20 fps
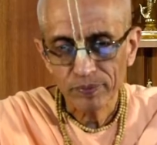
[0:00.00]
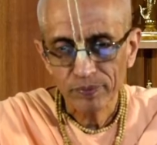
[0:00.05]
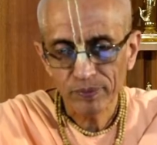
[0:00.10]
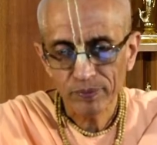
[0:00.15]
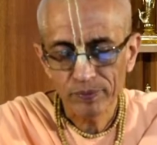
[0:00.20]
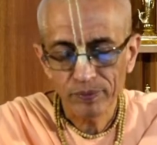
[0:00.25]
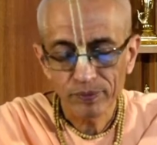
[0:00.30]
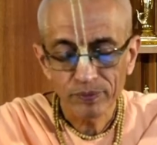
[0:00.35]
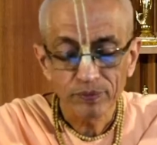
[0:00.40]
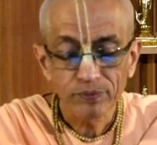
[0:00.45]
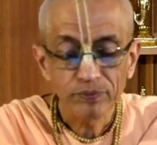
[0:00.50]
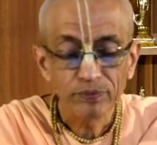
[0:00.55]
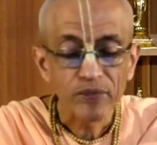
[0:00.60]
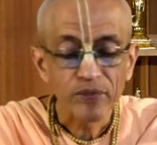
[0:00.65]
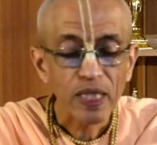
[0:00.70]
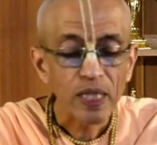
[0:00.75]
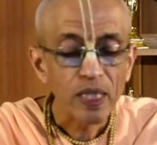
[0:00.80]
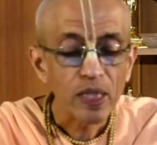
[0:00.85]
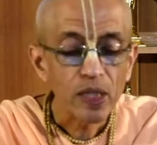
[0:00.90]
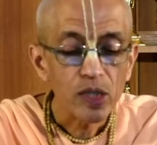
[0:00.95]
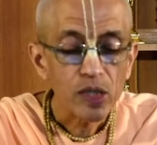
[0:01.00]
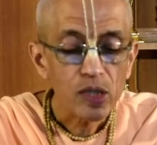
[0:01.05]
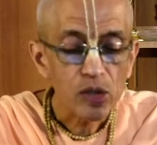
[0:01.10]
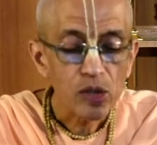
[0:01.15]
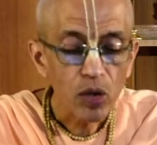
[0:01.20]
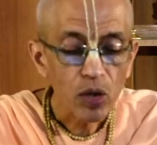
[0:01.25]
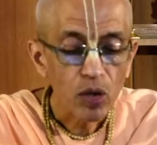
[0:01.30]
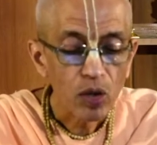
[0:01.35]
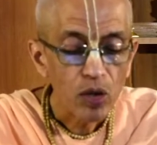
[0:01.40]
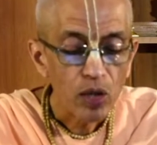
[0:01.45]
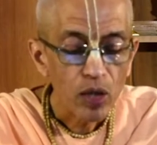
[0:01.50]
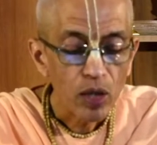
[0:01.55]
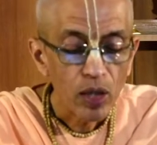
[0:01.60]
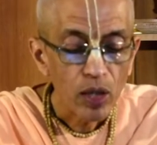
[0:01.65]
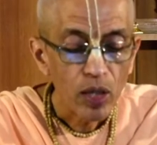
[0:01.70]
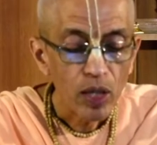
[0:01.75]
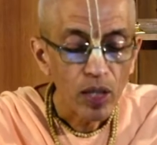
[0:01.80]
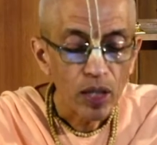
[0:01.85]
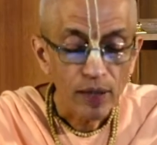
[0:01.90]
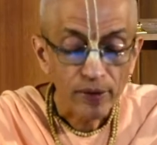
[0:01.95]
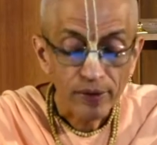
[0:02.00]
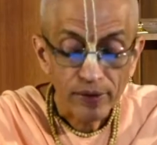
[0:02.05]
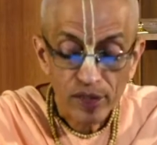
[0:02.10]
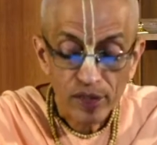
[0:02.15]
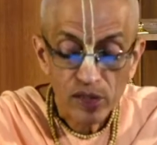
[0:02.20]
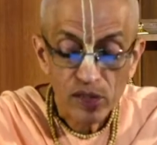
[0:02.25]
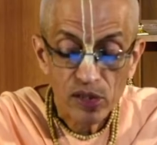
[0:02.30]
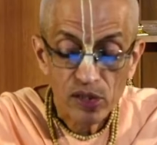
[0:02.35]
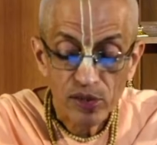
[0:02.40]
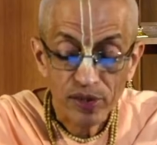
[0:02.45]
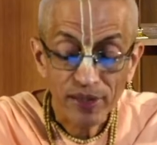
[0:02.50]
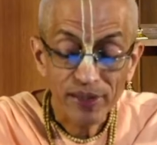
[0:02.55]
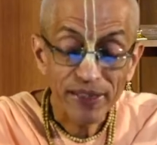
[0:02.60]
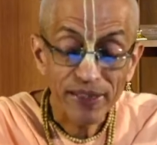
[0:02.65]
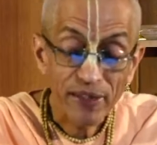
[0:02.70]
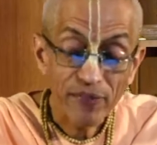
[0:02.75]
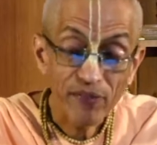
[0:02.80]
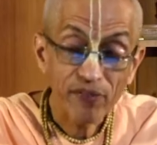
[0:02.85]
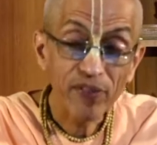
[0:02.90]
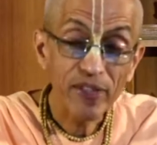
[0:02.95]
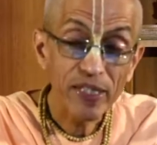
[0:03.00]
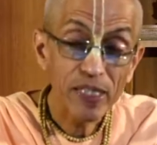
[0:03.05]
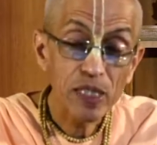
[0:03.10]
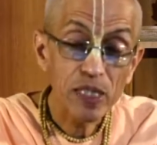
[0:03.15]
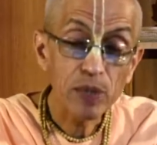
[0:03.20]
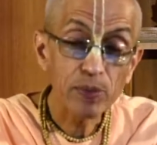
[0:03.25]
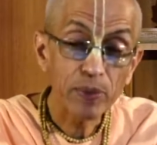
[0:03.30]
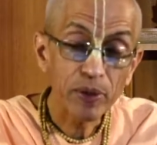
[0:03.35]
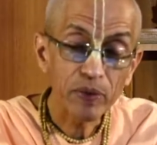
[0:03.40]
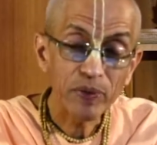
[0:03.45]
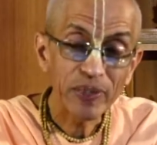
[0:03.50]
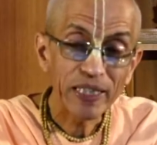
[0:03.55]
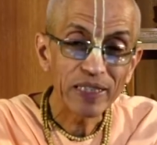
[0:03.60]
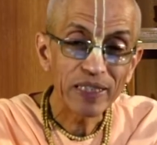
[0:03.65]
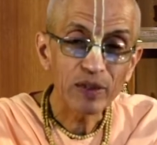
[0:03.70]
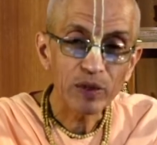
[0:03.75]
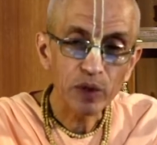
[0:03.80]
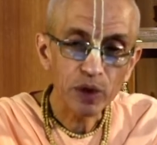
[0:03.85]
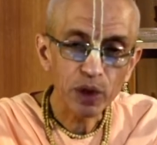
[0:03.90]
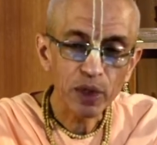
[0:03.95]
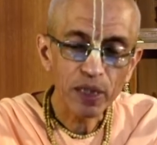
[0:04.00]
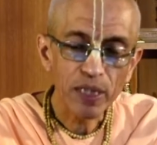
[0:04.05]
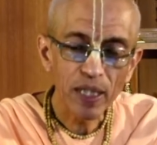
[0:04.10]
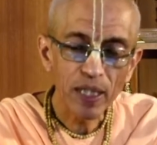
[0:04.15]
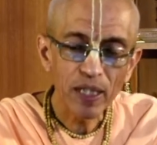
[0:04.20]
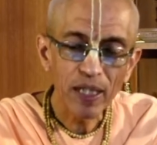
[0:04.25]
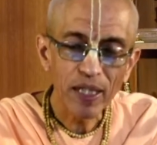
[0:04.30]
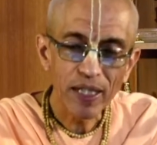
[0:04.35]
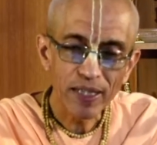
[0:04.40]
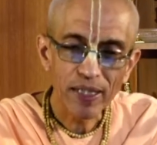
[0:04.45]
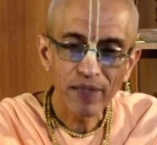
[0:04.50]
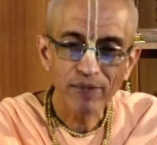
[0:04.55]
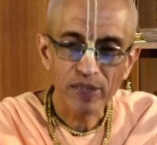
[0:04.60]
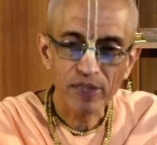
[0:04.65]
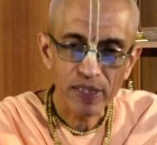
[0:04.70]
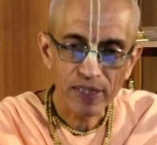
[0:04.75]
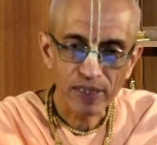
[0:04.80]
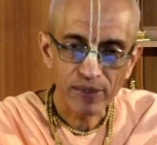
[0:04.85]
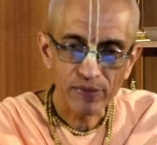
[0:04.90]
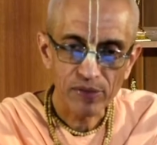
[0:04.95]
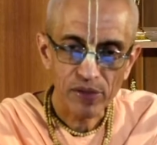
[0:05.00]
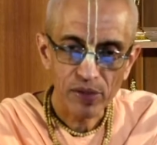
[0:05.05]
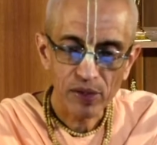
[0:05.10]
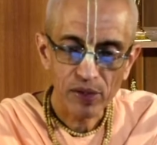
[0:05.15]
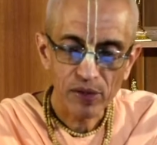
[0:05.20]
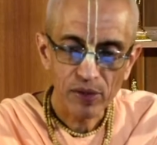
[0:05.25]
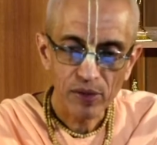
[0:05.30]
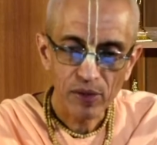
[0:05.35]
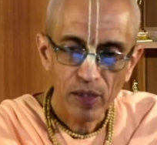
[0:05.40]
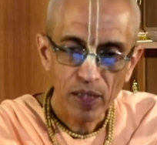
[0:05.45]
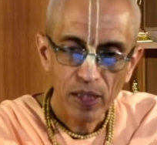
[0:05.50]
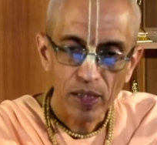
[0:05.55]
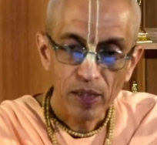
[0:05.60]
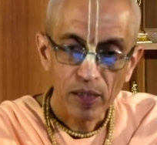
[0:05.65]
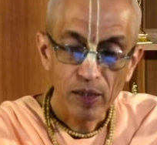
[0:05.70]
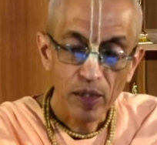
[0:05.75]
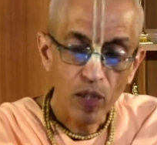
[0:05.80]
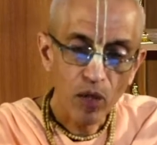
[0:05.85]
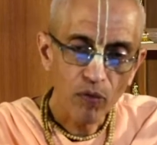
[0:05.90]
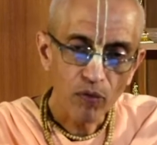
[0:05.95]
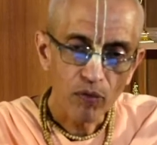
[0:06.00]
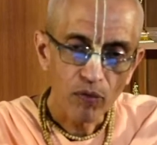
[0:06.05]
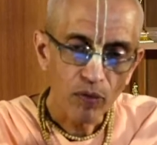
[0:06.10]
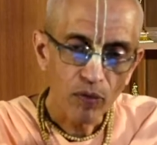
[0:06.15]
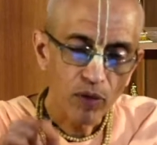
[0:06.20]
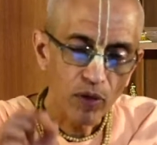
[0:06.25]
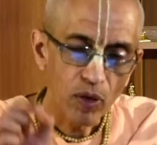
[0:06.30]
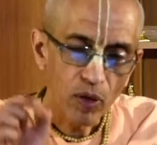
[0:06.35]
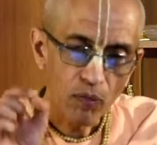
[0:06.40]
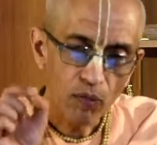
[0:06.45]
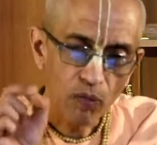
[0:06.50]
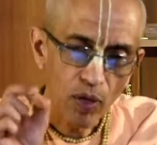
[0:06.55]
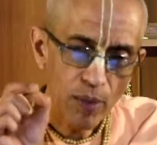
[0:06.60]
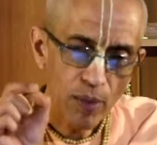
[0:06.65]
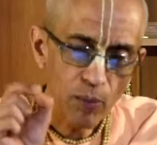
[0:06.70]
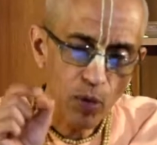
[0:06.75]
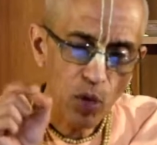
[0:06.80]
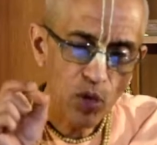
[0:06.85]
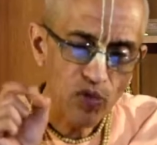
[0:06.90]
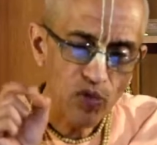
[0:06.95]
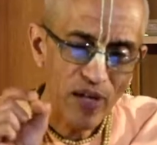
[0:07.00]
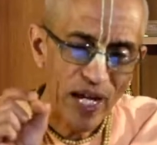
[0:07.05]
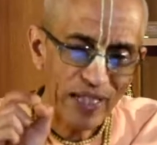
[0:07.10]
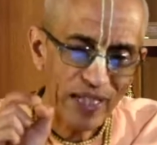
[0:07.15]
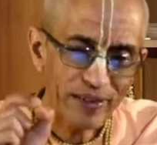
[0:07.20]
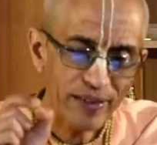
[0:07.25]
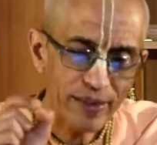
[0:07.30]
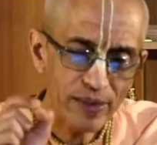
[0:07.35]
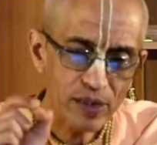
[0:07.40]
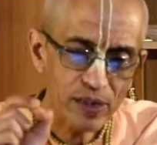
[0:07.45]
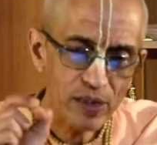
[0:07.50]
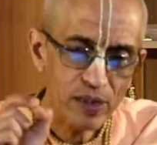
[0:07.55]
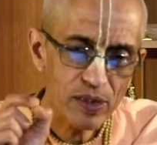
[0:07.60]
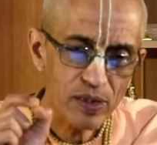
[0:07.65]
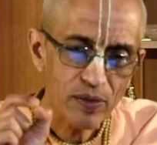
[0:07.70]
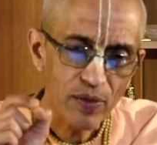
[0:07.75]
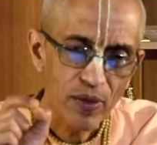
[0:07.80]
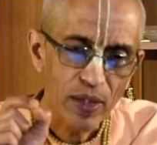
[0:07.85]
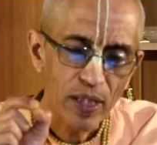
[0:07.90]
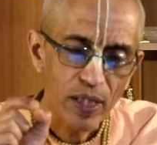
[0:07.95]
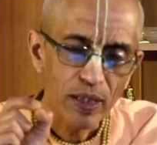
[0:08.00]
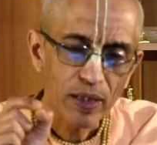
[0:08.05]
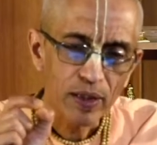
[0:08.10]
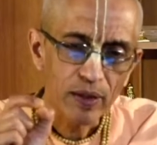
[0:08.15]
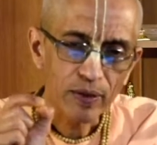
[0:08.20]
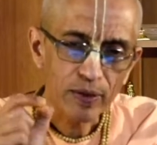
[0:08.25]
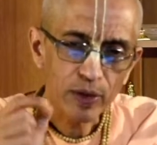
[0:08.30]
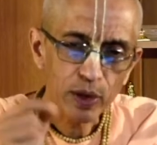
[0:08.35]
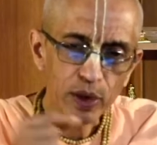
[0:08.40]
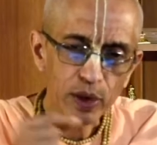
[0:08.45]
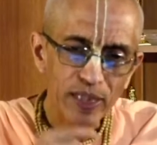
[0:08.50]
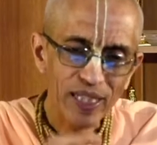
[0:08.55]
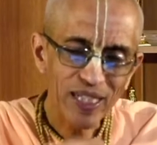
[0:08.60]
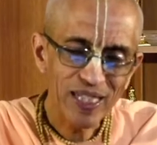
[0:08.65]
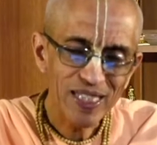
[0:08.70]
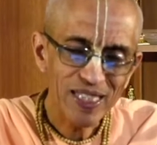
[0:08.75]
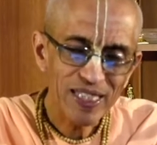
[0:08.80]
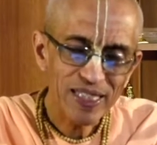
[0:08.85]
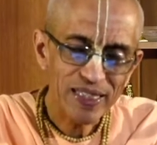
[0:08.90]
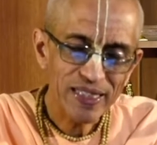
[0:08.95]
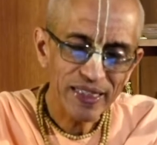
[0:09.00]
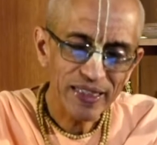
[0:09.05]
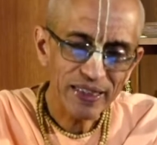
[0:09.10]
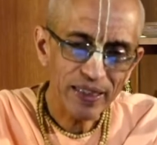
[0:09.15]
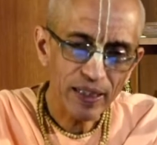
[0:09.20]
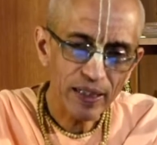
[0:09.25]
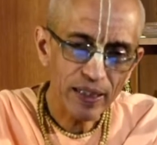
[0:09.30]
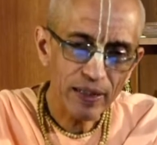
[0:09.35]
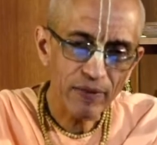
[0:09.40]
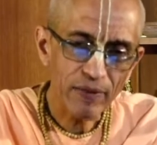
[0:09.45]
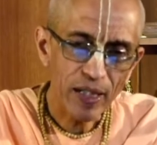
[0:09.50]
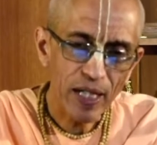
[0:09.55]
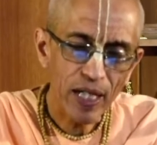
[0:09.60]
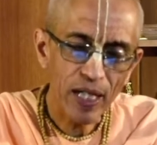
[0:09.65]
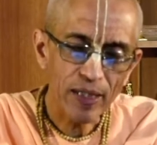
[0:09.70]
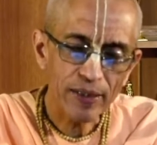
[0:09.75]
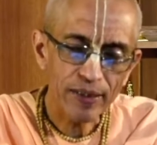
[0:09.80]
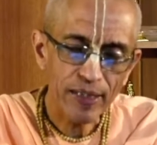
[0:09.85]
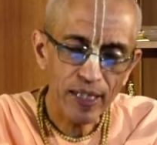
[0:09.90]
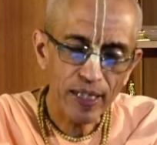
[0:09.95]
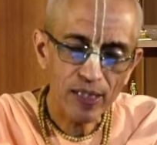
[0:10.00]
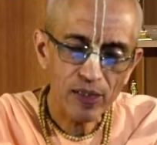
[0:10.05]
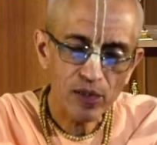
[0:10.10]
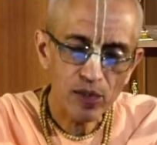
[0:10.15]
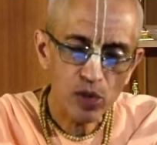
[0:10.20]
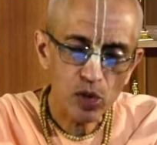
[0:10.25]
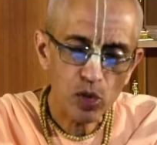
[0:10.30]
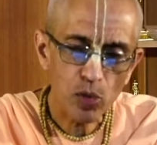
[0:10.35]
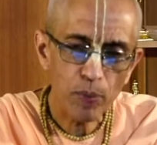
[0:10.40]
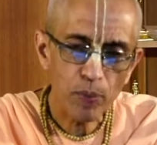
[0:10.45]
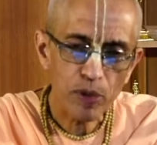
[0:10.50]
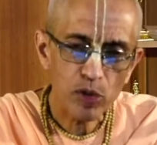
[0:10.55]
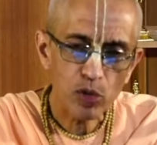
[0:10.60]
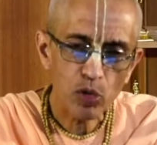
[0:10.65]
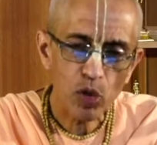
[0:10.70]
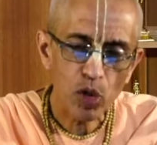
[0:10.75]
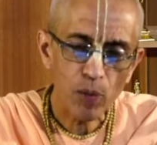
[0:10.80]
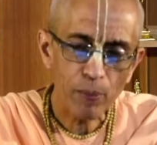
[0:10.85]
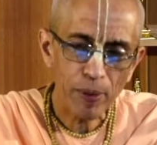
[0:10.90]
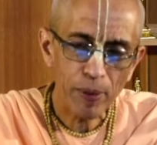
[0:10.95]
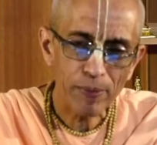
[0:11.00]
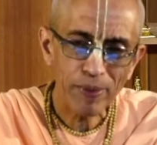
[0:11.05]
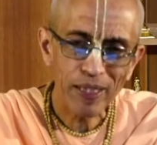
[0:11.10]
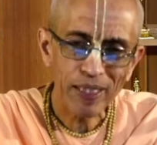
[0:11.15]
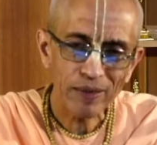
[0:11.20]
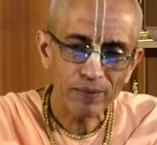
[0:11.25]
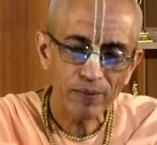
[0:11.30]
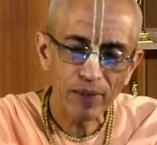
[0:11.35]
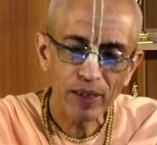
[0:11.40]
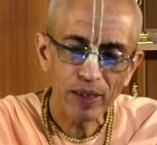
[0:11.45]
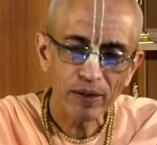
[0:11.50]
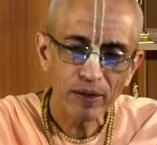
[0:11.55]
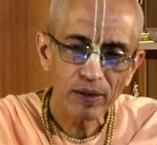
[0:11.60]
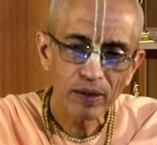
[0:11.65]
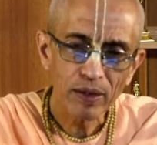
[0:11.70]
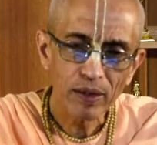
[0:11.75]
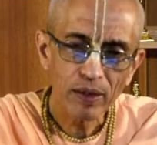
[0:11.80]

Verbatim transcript: Hmm. So, uh, this difference between Krishna and ourselves. Now, one more fact is Krishna is seated in our heart as the soul or Paramatma,